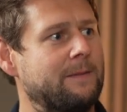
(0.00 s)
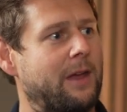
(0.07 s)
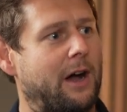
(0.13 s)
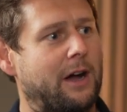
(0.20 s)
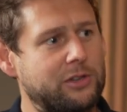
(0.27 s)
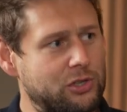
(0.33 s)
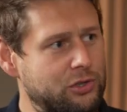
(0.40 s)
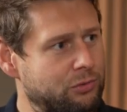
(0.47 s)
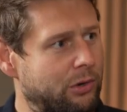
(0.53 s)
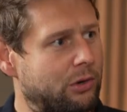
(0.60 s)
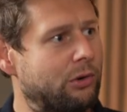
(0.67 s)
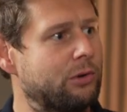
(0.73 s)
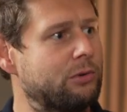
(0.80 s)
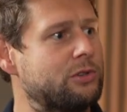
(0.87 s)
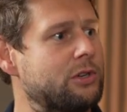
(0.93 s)
us as
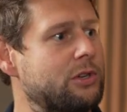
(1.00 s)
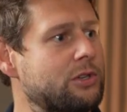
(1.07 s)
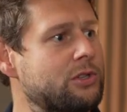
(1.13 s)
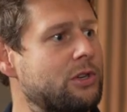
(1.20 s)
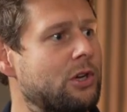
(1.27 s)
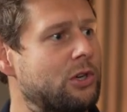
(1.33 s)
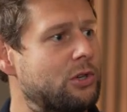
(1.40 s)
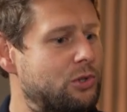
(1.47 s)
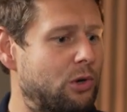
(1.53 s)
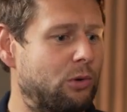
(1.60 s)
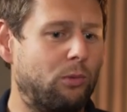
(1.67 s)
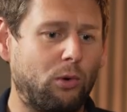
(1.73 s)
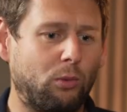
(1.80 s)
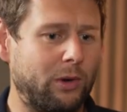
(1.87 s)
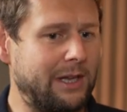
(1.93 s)
recruiters doing
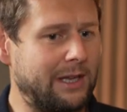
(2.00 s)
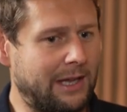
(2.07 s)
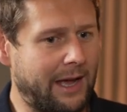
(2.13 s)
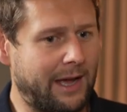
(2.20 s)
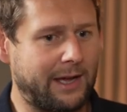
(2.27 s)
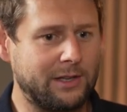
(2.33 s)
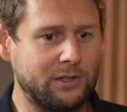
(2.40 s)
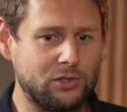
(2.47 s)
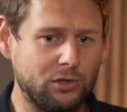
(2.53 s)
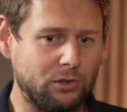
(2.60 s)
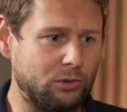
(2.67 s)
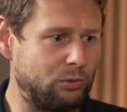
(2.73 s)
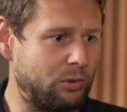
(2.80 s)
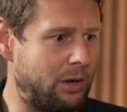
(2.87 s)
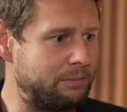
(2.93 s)
what we can
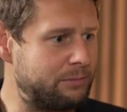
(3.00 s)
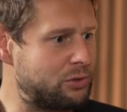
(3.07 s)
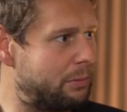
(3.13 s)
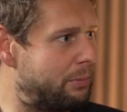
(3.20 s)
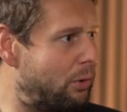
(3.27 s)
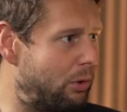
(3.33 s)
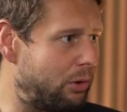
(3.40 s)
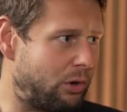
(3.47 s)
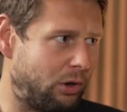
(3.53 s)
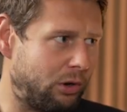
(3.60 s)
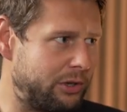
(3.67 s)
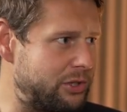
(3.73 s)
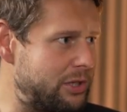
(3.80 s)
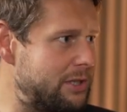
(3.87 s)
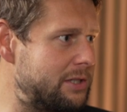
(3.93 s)
to support
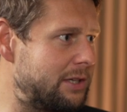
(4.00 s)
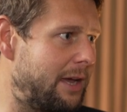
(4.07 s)
colleges,